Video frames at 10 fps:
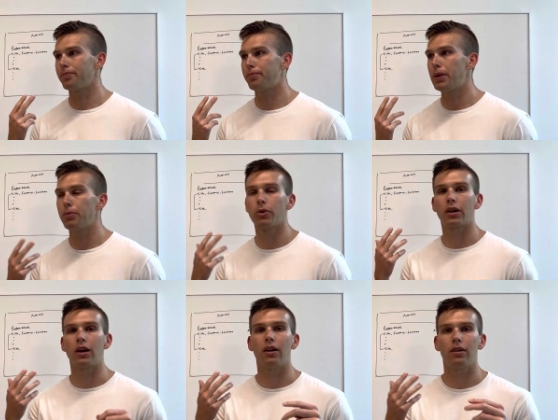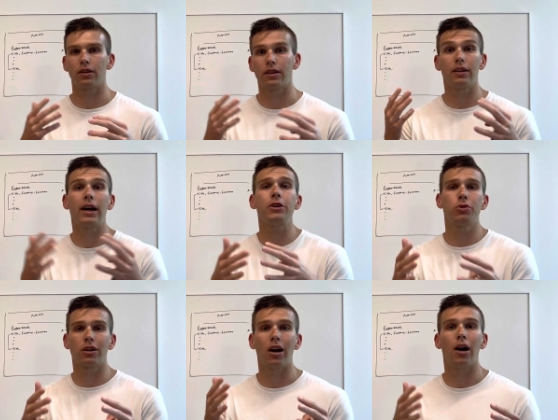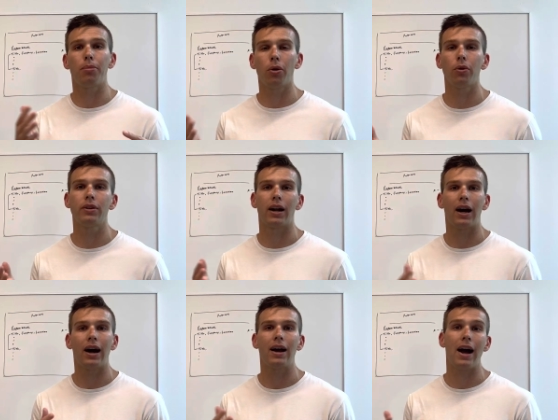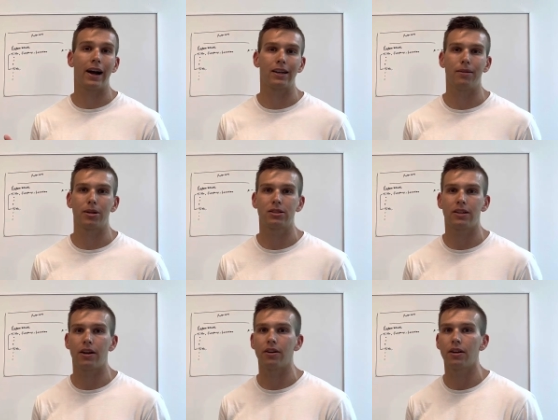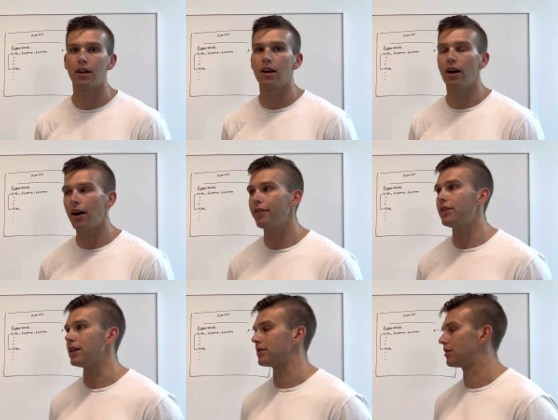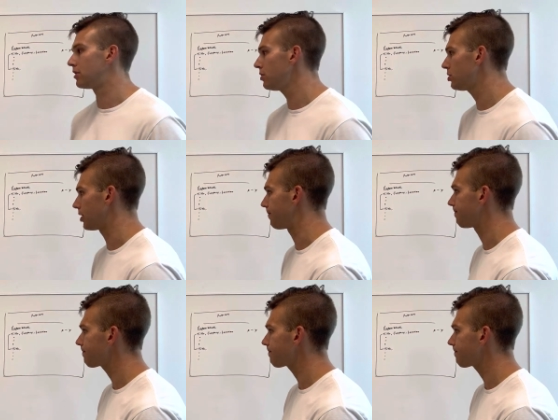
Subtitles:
people who are going to guys who are going to uphold that high academic standard of the institution.